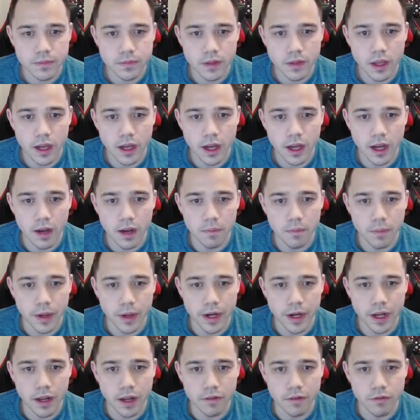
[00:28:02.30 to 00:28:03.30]

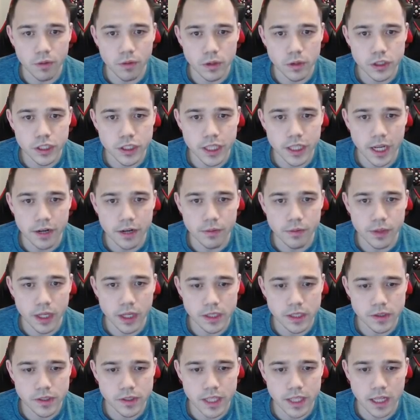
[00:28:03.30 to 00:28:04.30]
But unfortunately, I didn't realize
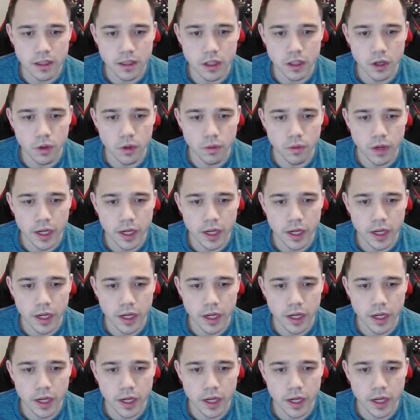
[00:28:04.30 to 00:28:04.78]
it was that low.